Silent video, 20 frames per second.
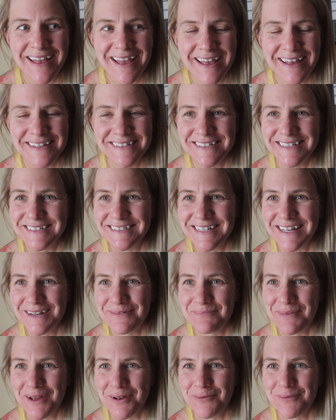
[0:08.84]
as I said
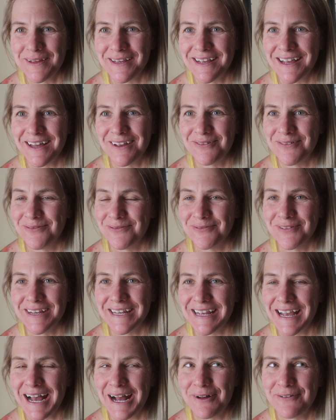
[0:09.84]
in my weekend
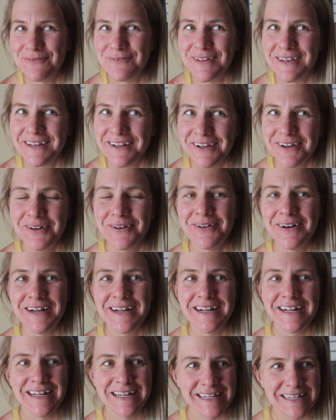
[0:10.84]
recap video,
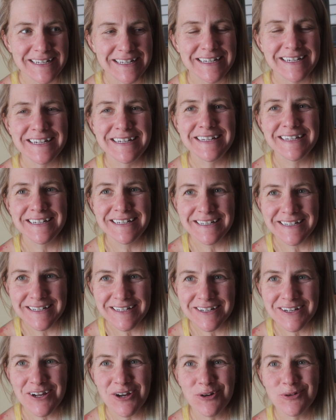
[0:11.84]

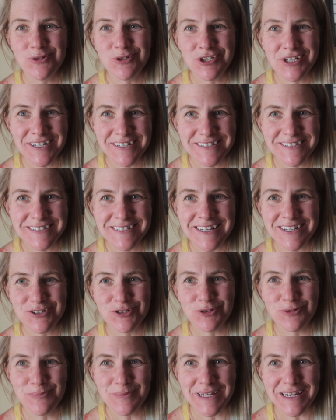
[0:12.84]
Coach has
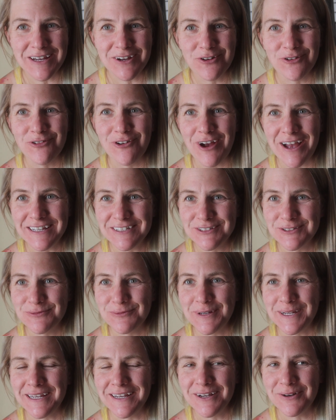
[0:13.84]
scheduled me a rest
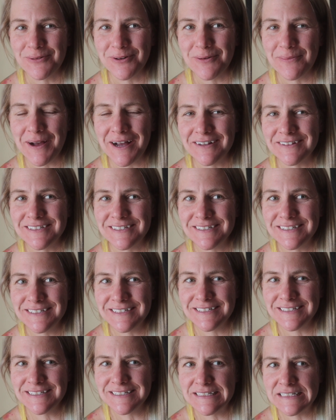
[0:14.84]
week. We're about
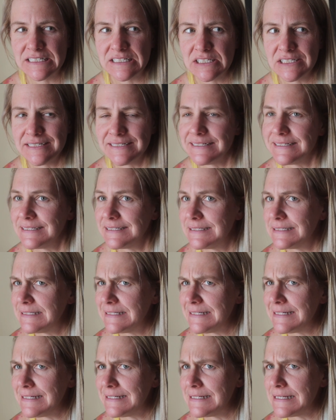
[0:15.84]

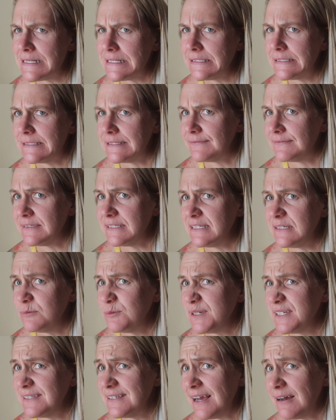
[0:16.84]
17
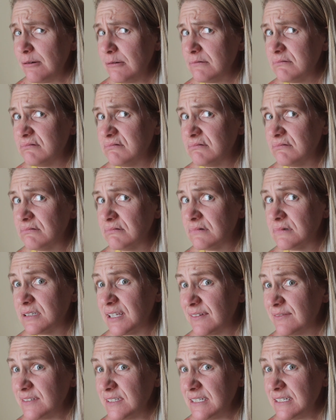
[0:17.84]
weeks out.
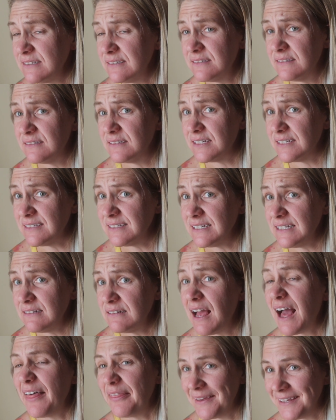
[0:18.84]
17? 16?
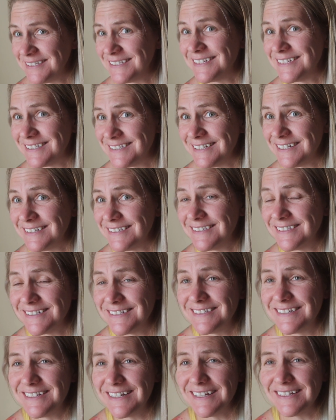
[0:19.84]
I think 16.
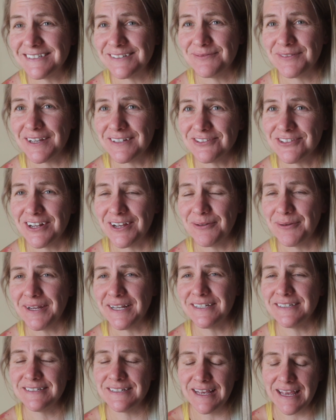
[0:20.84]
16 as of yesterday
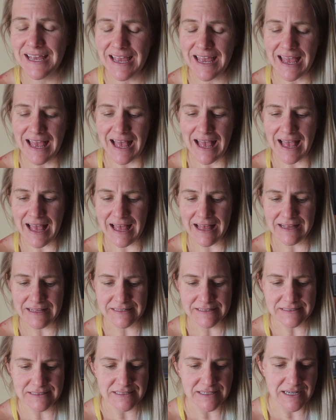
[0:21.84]
weeks,
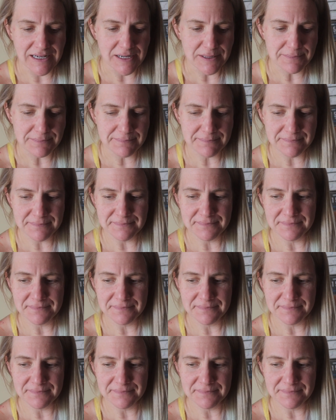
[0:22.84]
and